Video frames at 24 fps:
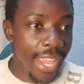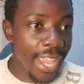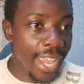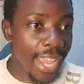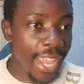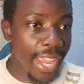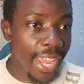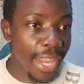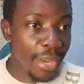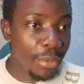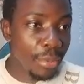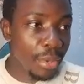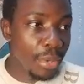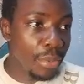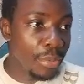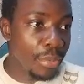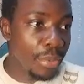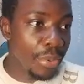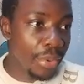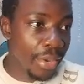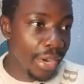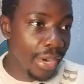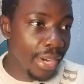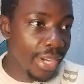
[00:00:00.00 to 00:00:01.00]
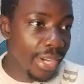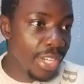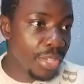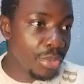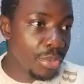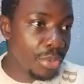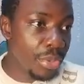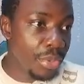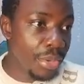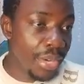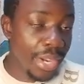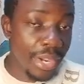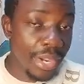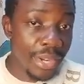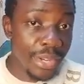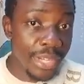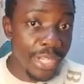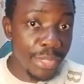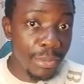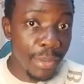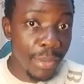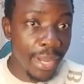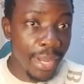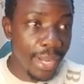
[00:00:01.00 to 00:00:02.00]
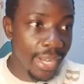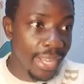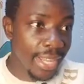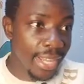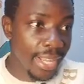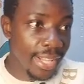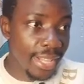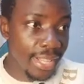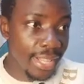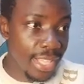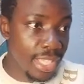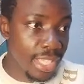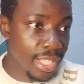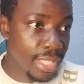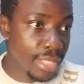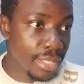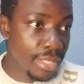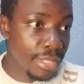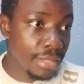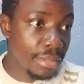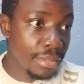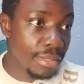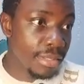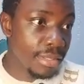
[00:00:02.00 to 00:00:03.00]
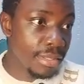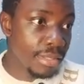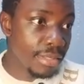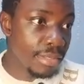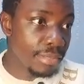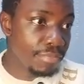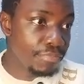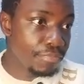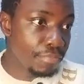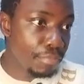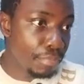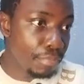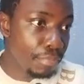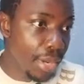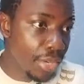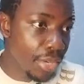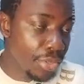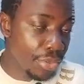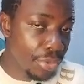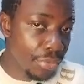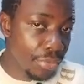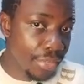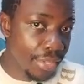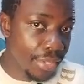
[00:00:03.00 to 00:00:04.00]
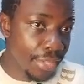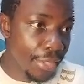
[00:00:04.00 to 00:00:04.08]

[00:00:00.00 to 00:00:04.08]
And when we run it by clicking this button over there.